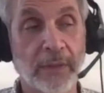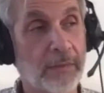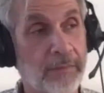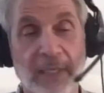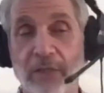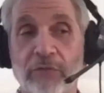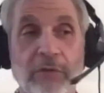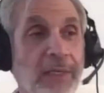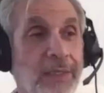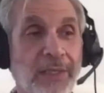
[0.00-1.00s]
that's
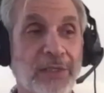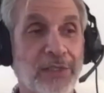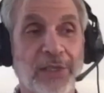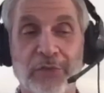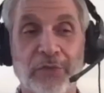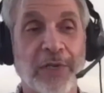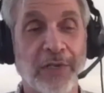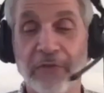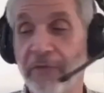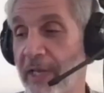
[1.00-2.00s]
great. That's such
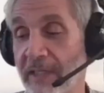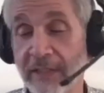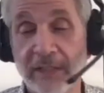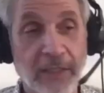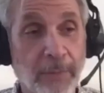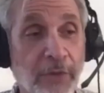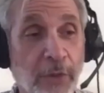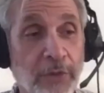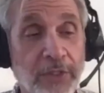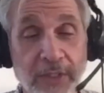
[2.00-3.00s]
great advice. Some of
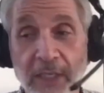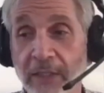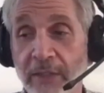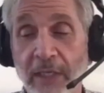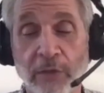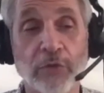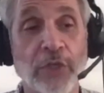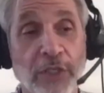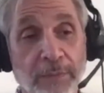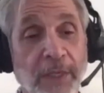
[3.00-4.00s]
those things that you
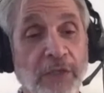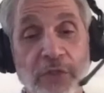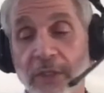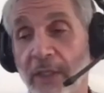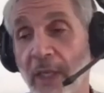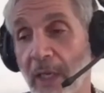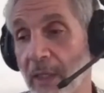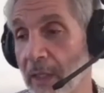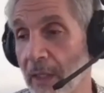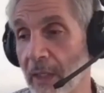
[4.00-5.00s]
just mentioned
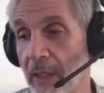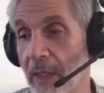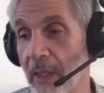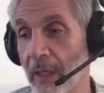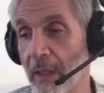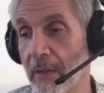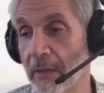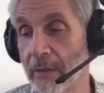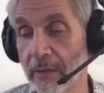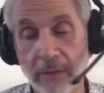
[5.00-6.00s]
there, uh,
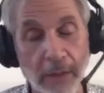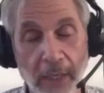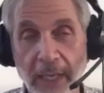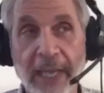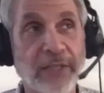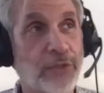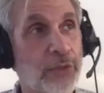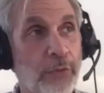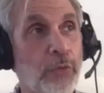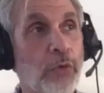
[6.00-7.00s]
I had
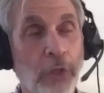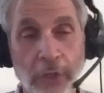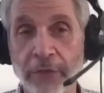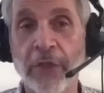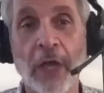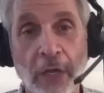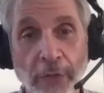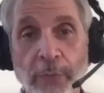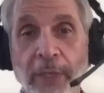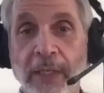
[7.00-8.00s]
to learn the
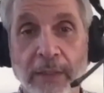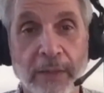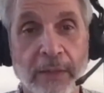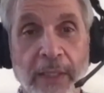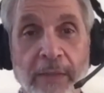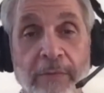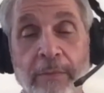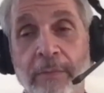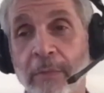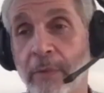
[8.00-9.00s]
hard way, like
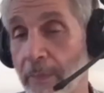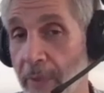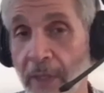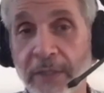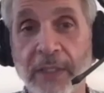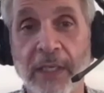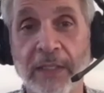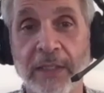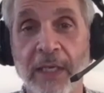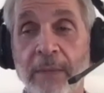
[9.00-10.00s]
not passing
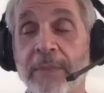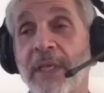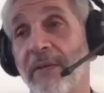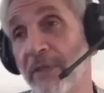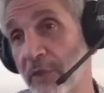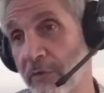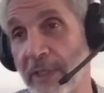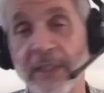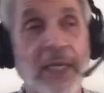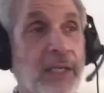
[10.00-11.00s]
exams, having to
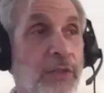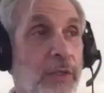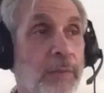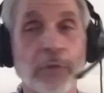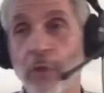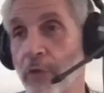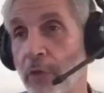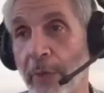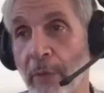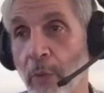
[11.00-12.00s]
retake them, not
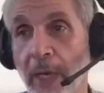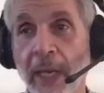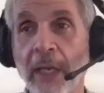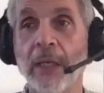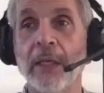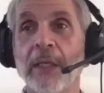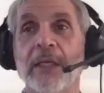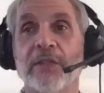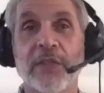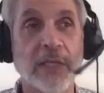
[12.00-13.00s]
knowing why,
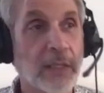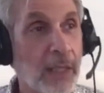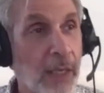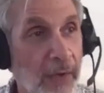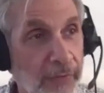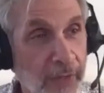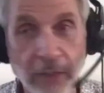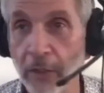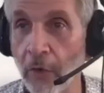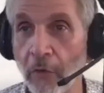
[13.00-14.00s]
saying that I've
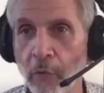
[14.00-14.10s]
done a lot of